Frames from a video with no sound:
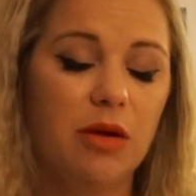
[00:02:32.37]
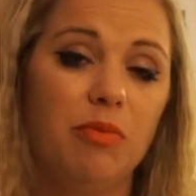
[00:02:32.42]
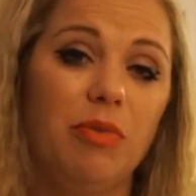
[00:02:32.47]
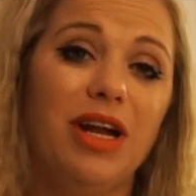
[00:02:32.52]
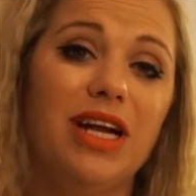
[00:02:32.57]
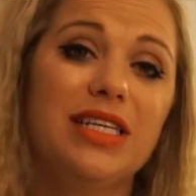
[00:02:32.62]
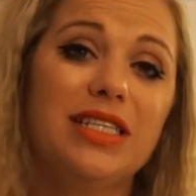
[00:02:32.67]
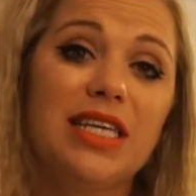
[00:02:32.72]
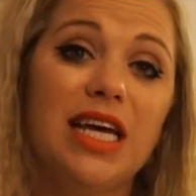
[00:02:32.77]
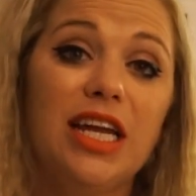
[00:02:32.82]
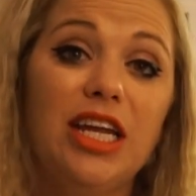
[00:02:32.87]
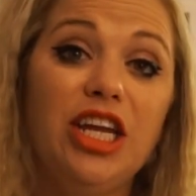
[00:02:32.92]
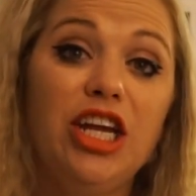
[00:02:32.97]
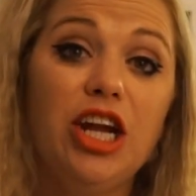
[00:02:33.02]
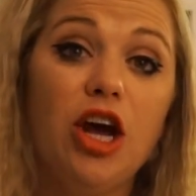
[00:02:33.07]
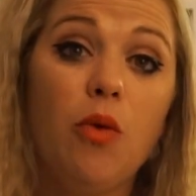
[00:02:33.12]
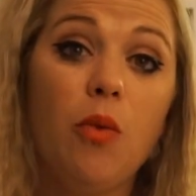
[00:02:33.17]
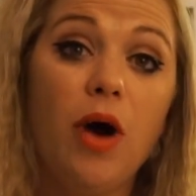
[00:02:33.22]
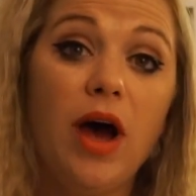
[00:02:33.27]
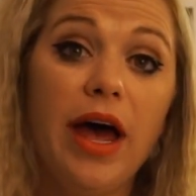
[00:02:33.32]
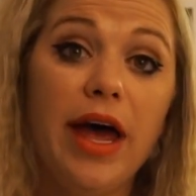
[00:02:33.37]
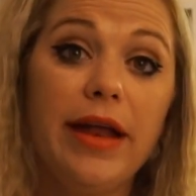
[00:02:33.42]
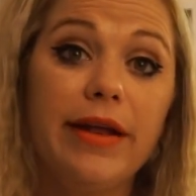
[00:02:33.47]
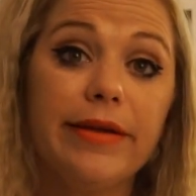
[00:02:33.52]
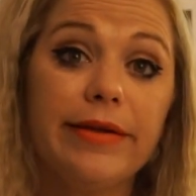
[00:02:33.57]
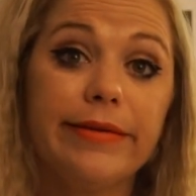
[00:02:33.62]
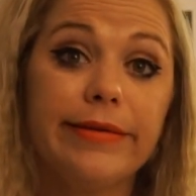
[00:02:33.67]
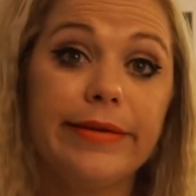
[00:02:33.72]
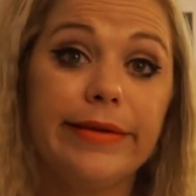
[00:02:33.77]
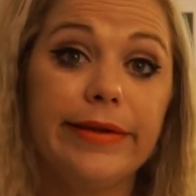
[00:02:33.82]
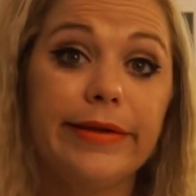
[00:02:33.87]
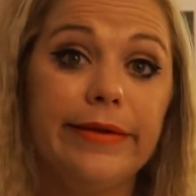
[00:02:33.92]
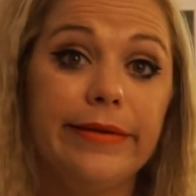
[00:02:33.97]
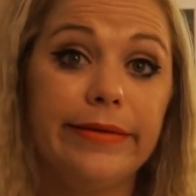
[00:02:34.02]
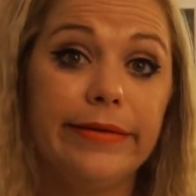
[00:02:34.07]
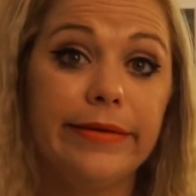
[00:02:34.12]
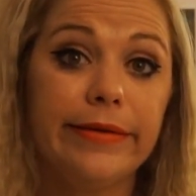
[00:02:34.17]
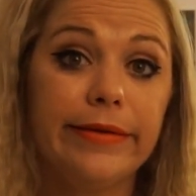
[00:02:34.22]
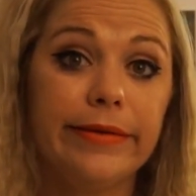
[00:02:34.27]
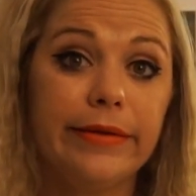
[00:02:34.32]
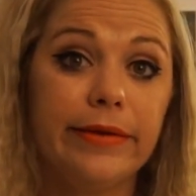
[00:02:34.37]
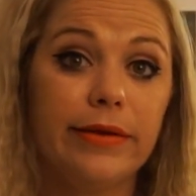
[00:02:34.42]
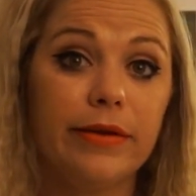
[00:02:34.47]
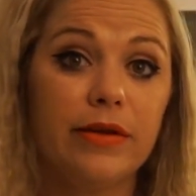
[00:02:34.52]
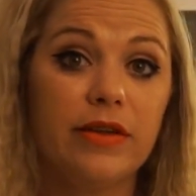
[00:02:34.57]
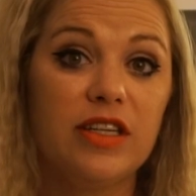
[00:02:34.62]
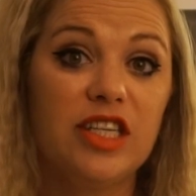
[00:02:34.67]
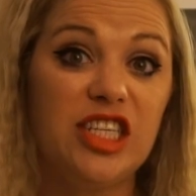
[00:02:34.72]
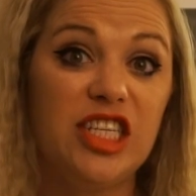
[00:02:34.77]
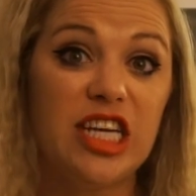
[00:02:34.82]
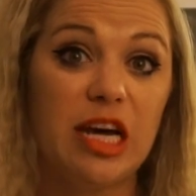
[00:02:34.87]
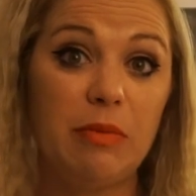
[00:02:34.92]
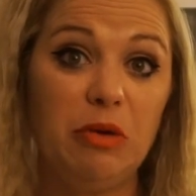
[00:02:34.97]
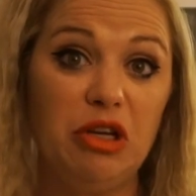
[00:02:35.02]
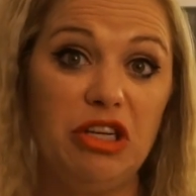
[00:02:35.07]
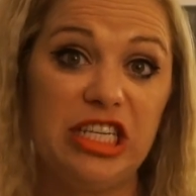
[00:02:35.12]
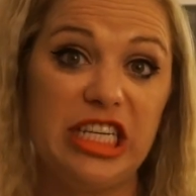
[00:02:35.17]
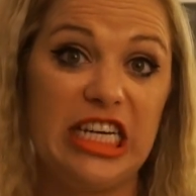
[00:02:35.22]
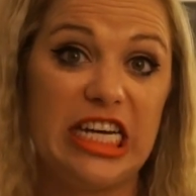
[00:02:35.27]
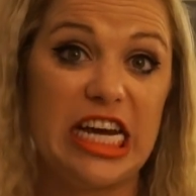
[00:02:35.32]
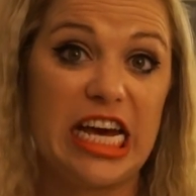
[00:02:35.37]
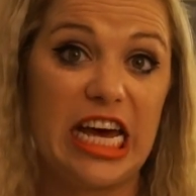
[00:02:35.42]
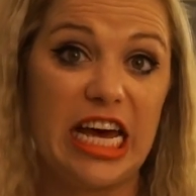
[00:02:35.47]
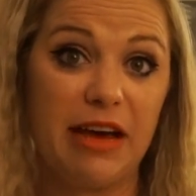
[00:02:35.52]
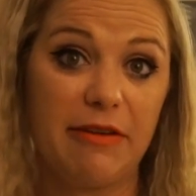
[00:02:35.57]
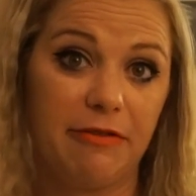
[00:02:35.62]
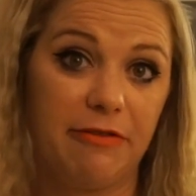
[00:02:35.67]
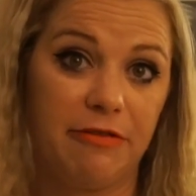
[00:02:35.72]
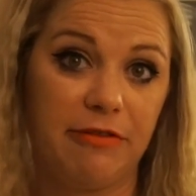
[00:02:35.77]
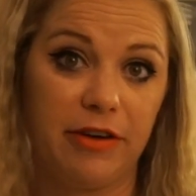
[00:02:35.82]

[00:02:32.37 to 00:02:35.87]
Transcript: But I said, you know what? WTF.